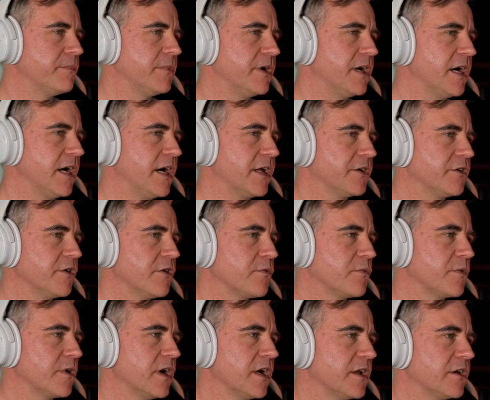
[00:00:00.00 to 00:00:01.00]
don't know
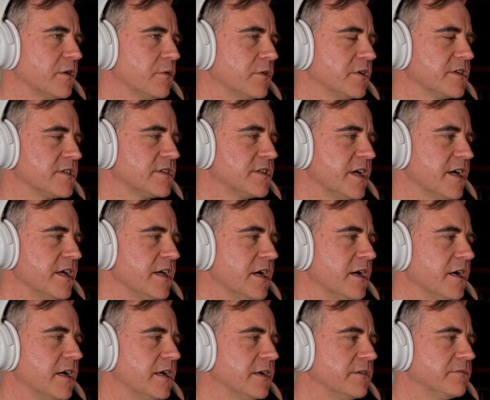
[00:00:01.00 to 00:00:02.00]
what to say.
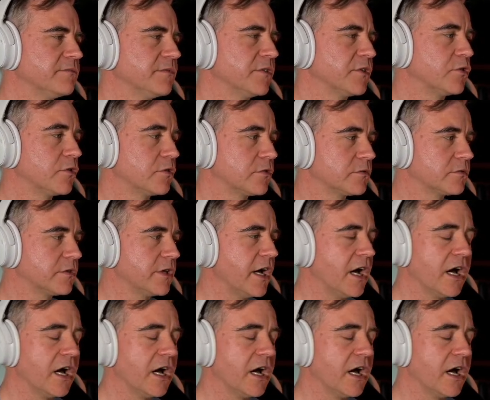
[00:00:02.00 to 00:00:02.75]
Yeah,